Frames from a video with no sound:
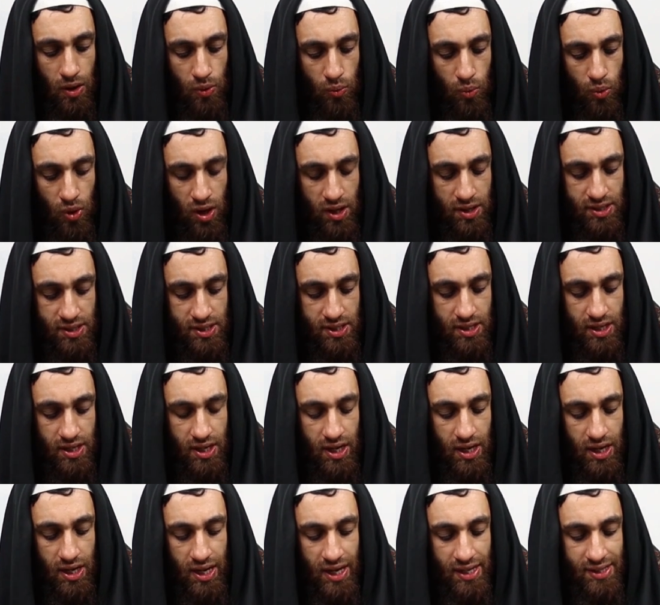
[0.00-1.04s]
was
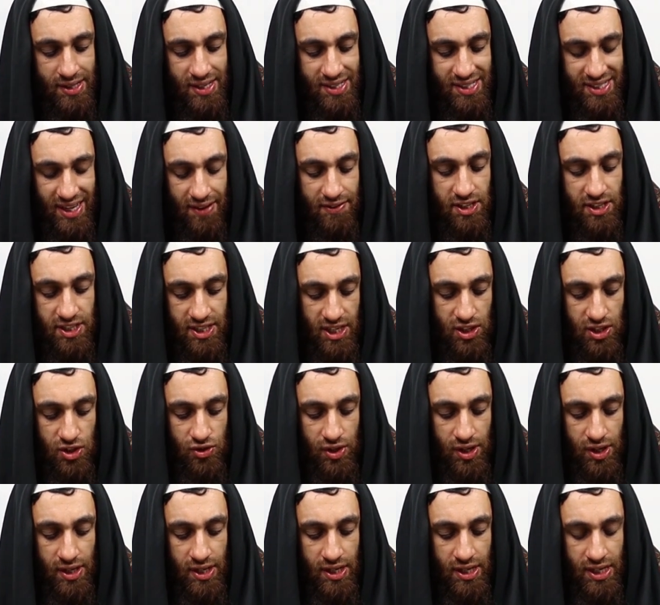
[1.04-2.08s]
in the 7th
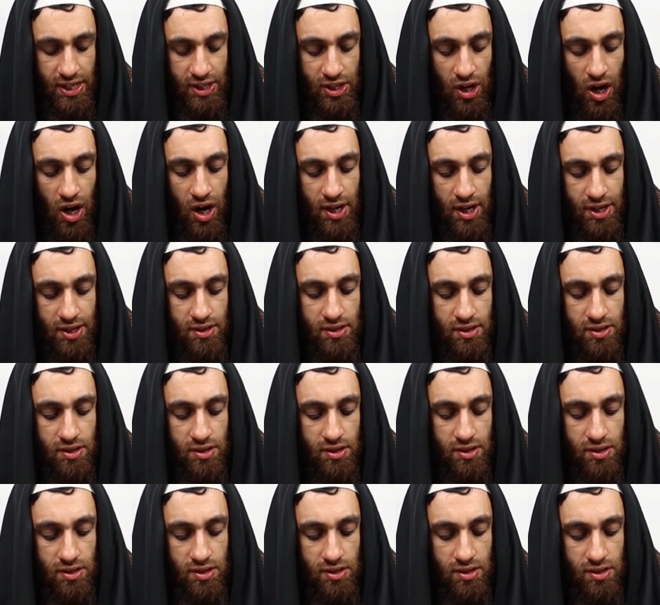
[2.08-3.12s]
century, he died
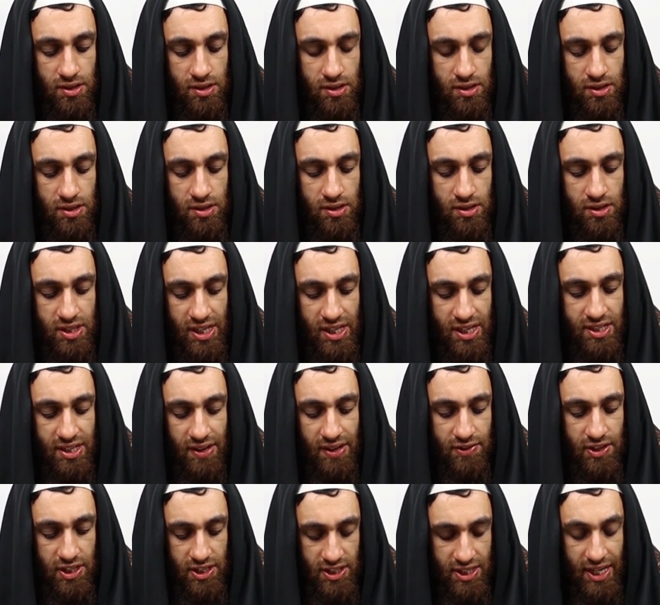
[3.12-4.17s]

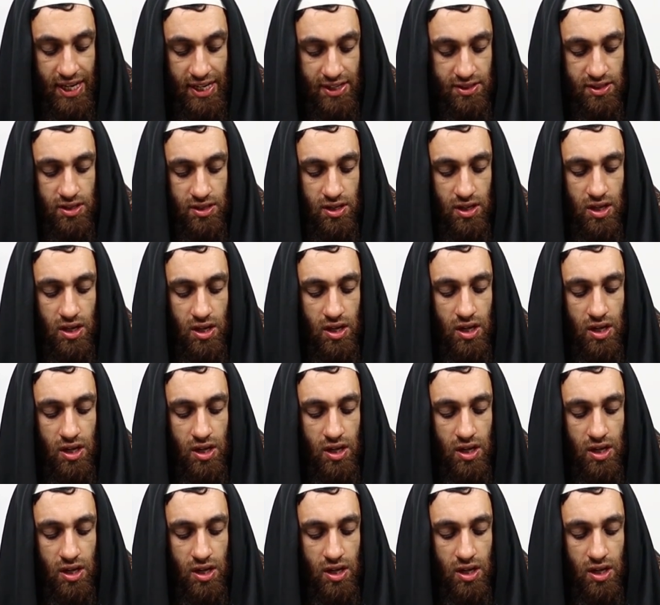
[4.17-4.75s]
676